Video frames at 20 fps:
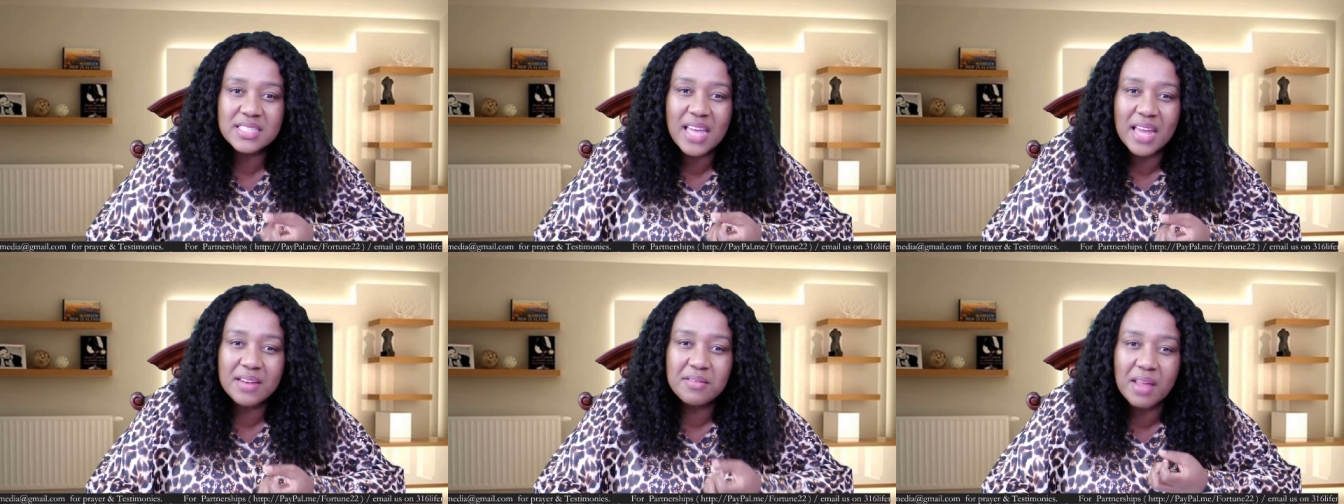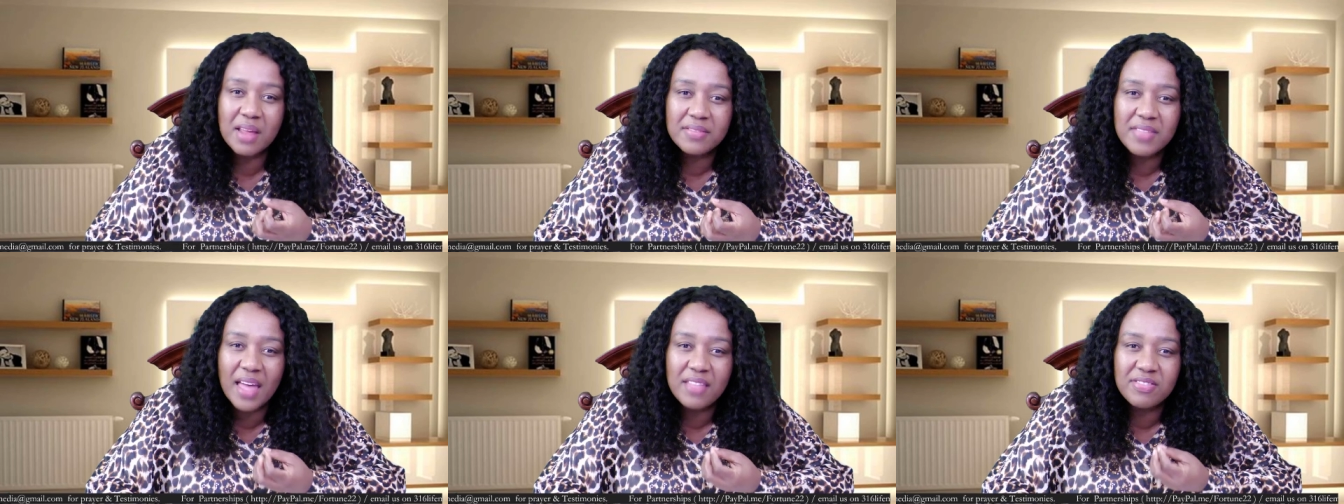that
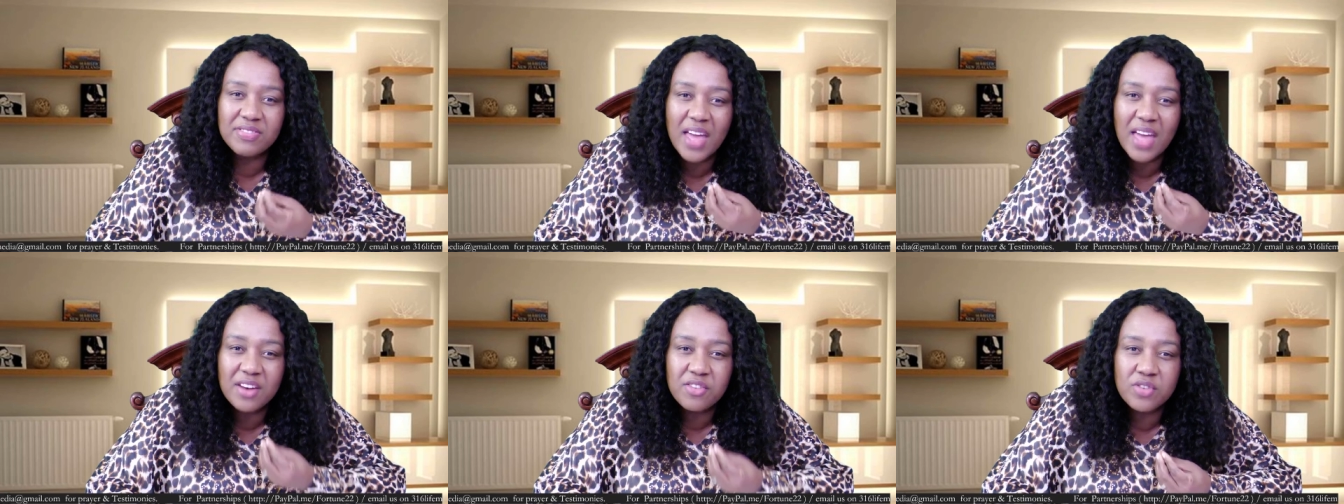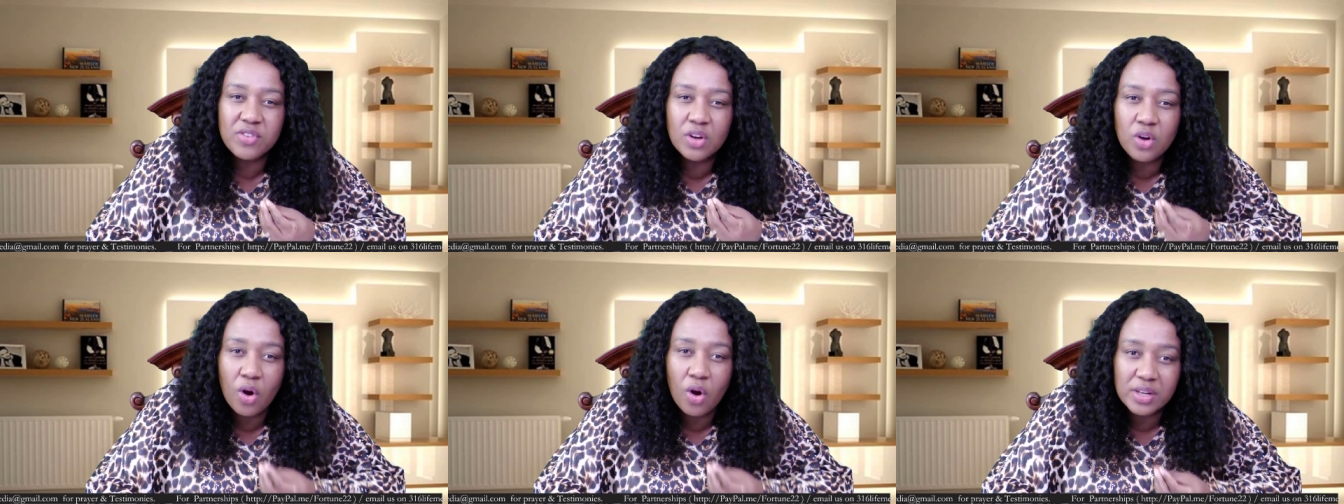that that
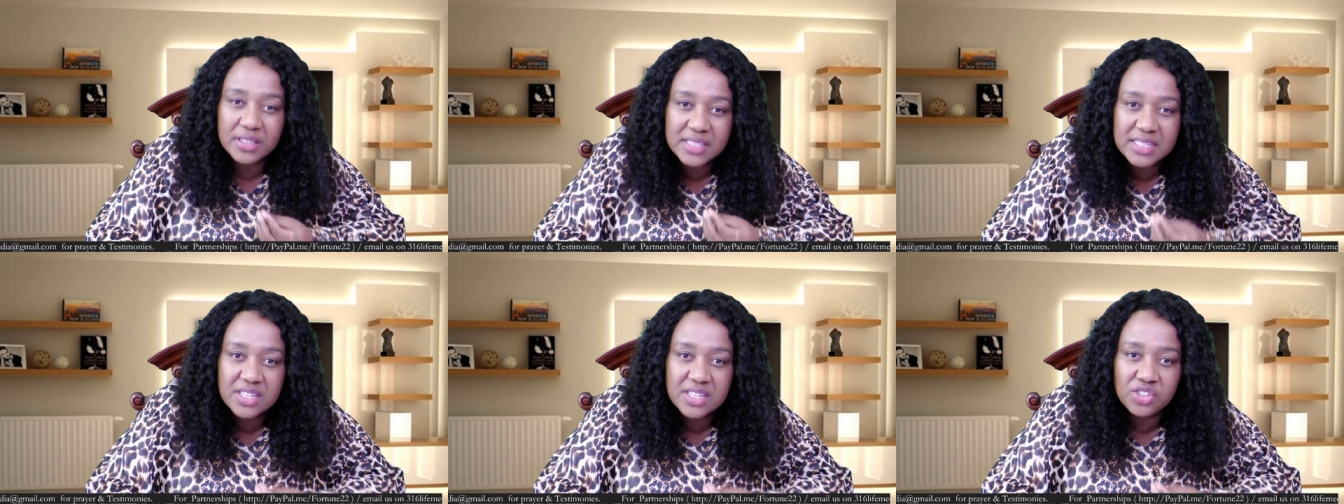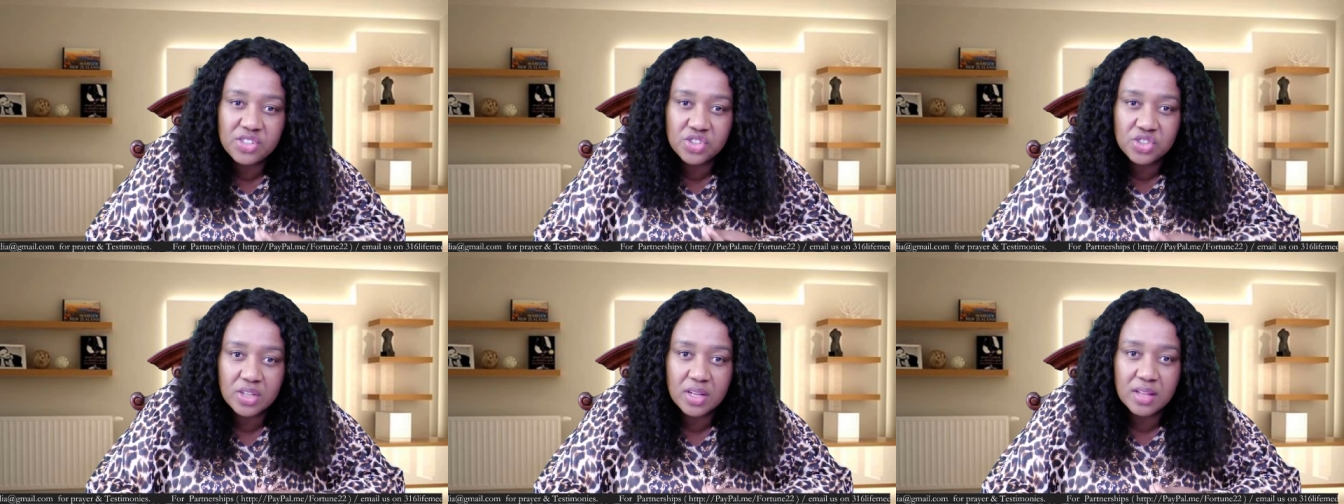
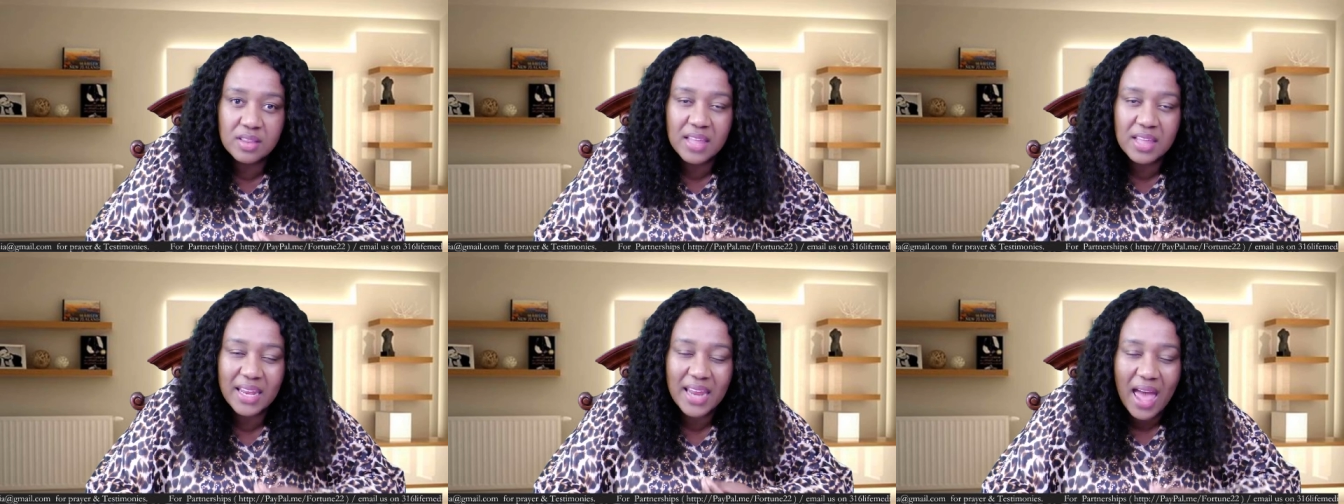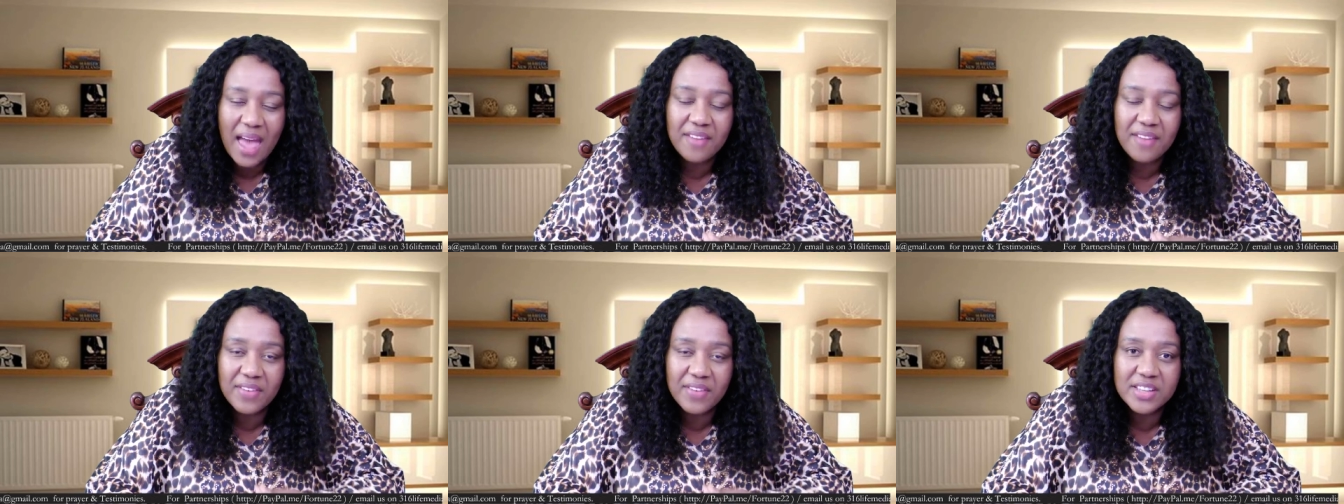recognition
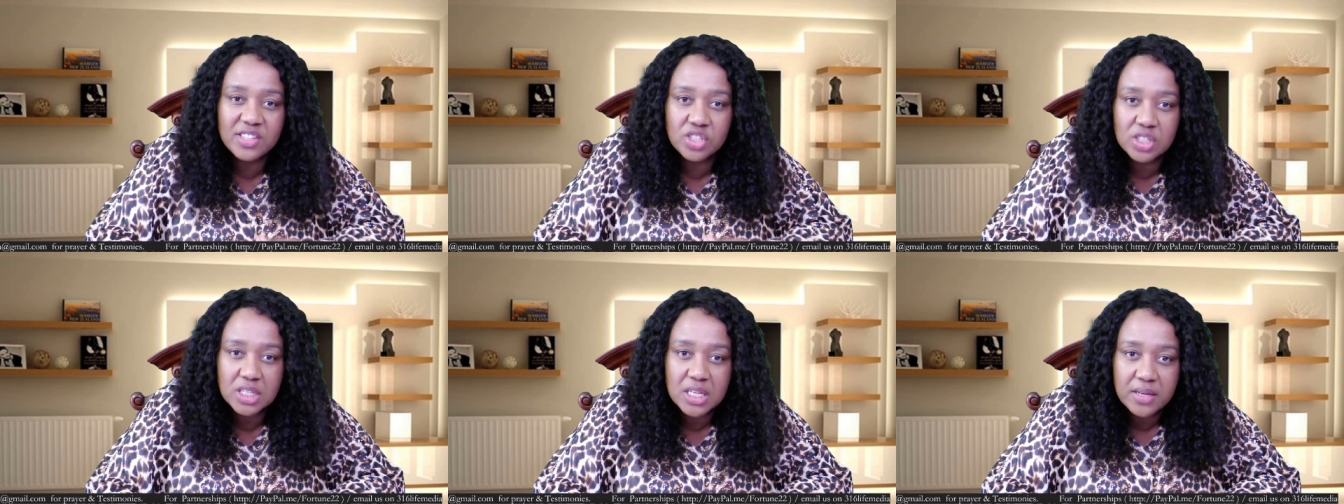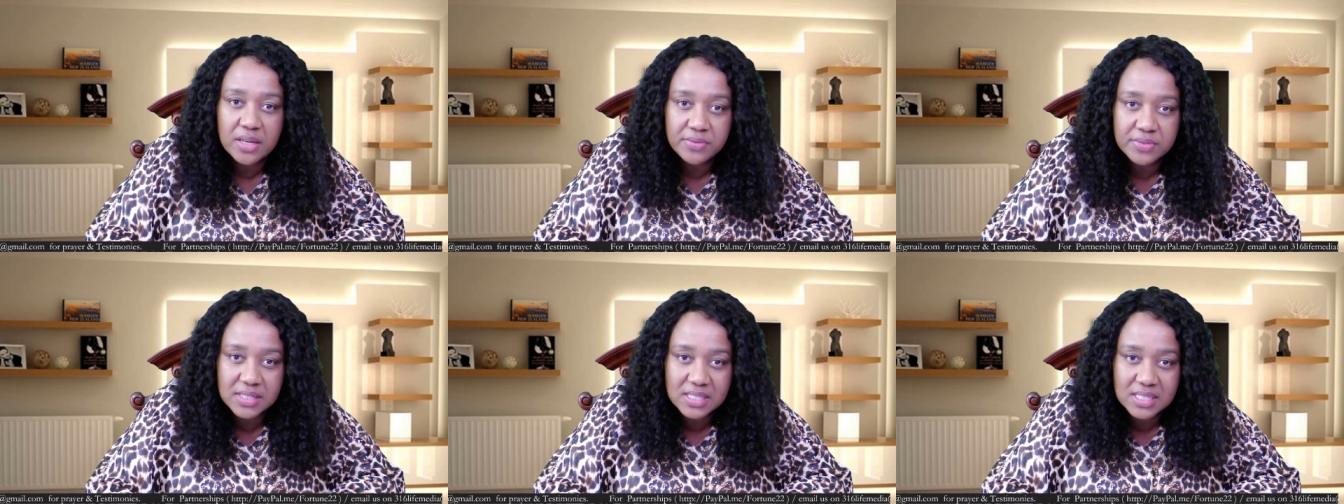that I've
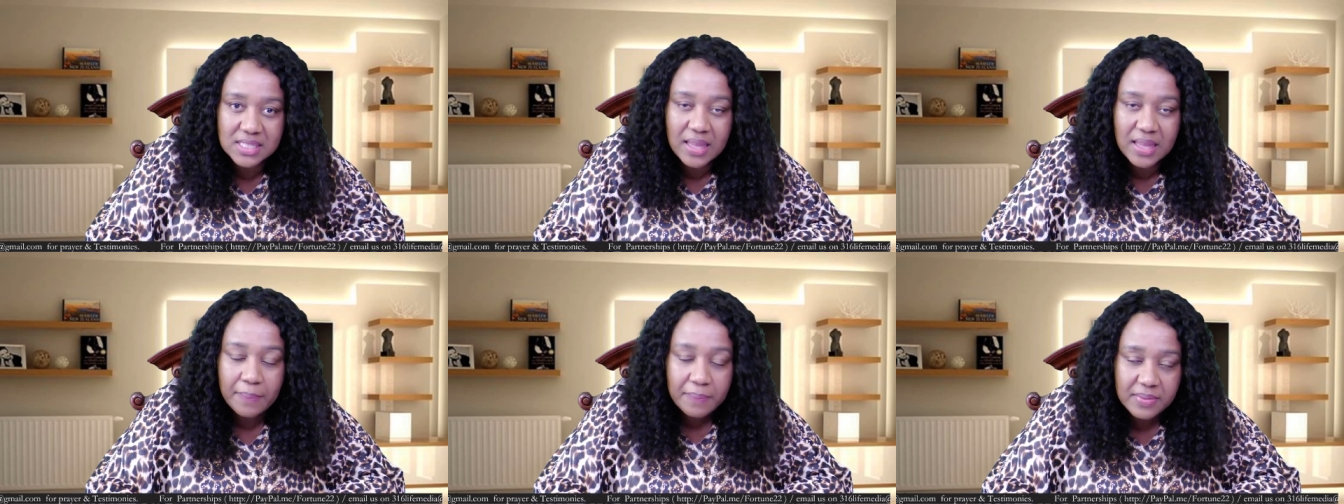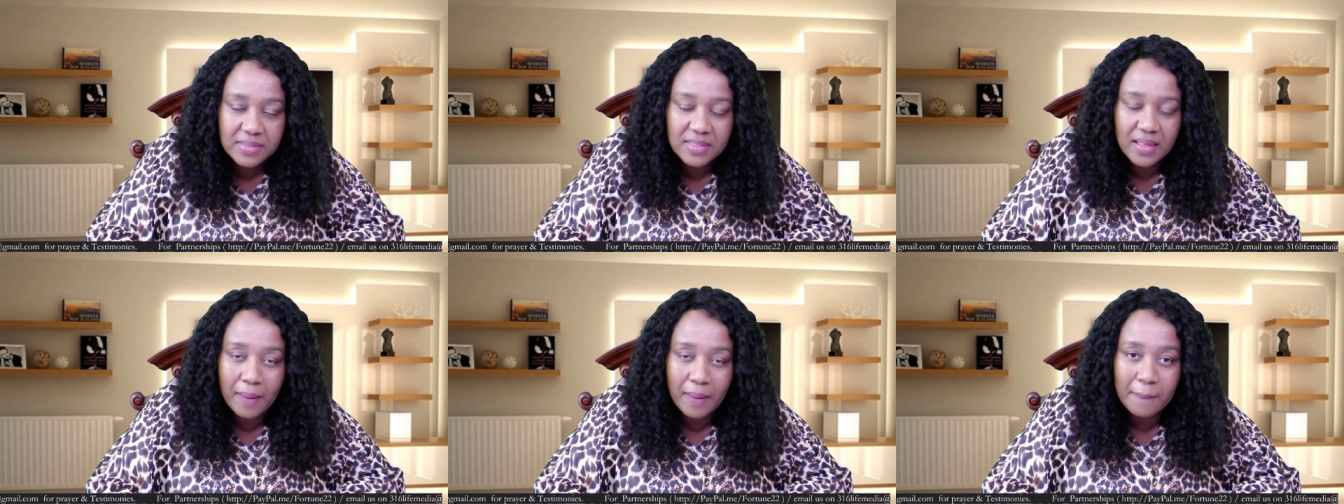achieved
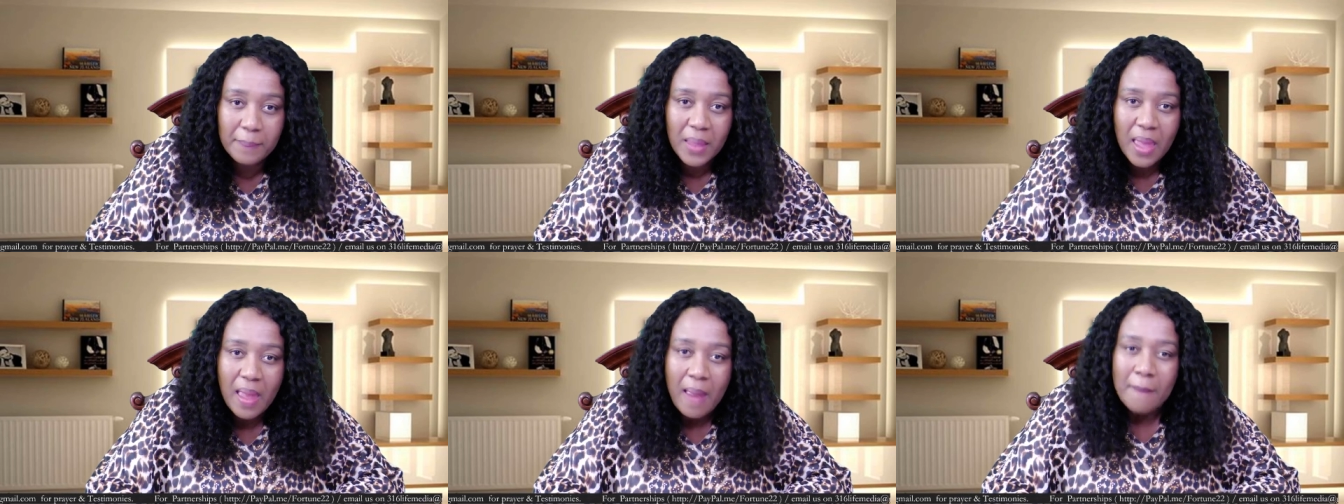something.